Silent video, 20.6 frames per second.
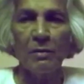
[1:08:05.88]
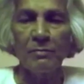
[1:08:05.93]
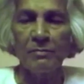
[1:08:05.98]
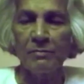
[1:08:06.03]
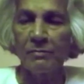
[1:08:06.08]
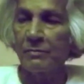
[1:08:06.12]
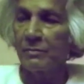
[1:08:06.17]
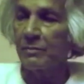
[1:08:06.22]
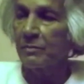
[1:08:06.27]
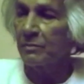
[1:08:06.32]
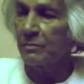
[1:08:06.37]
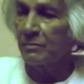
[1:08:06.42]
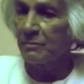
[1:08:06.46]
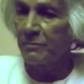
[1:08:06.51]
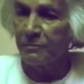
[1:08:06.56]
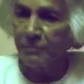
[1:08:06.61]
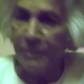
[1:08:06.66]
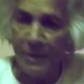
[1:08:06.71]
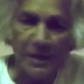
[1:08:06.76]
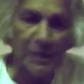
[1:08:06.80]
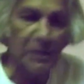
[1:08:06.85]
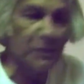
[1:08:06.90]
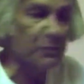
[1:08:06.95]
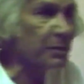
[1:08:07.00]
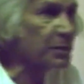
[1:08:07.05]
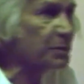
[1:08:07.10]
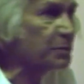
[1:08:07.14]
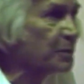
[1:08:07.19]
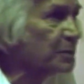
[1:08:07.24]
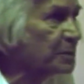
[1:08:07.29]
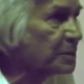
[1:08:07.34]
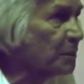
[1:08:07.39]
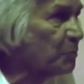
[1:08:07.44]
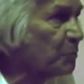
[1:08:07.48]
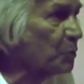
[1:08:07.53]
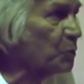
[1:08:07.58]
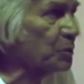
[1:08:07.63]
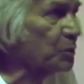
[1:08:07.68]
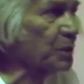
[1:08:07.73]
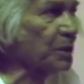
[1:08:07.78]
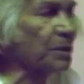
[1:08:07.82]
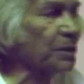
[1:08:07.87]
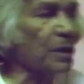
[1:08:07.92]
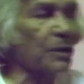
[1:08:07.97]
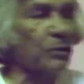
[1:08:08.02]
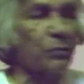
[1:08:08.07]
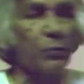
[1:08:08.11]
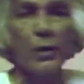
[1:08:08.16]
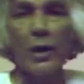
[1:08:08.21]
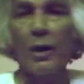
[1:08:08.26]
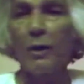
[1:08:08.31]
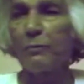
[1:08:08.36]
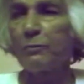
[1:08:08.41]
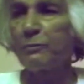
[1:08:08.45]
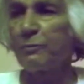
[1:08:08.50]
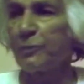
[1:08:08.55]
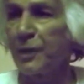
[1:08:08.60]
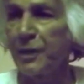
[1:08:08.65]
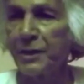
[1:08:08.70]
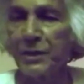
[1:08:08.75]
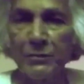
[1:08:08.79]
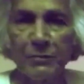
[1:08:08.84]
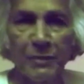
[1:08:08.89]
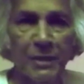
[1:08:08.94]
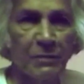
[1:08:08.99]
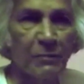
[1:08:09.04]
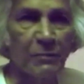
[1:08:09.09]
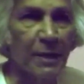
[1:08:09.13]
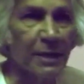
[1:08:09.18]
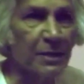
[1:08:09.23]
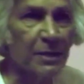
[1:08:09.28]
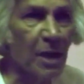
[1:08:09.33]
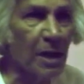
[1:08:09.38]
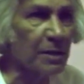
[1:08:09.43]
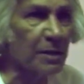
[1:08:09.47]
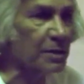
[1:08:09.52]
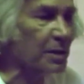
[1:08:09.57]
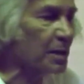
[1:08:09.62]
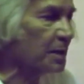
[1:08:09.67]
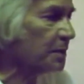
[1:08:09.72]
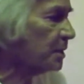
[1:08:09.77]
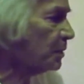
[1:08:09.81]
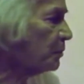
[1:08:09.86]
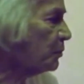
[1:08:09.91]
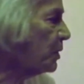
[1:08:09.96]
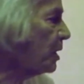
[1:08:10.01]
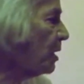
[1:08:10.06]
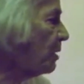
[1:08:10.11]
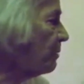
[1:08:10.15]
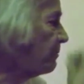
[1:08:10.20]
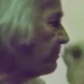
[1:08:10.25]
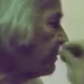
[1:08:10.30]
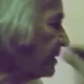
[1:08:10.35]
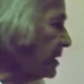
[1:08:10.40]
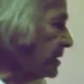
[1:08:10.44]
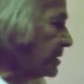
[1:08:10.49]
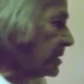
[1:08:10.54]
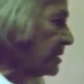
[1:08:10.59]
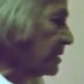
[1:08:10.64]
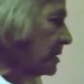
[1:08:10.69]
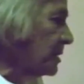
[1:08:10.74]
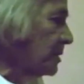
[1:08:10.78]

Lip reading: that we are finished with Krishnamurti, that we are finished with Vedanta, that we are